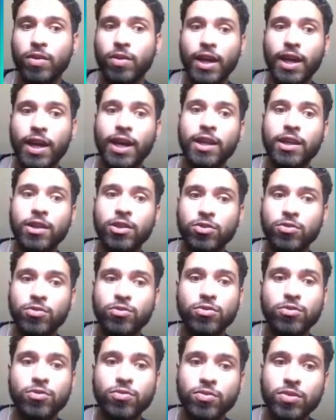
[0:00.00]
okay, I need you
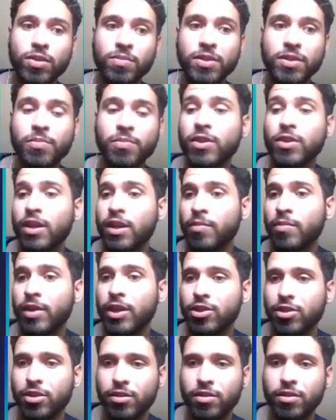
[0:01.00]
to do some simple
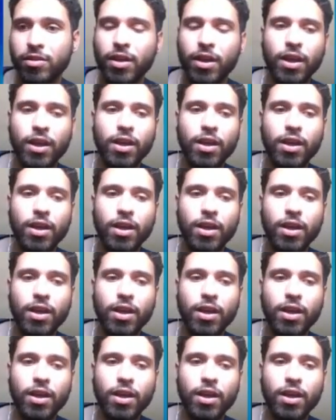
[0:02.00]
animation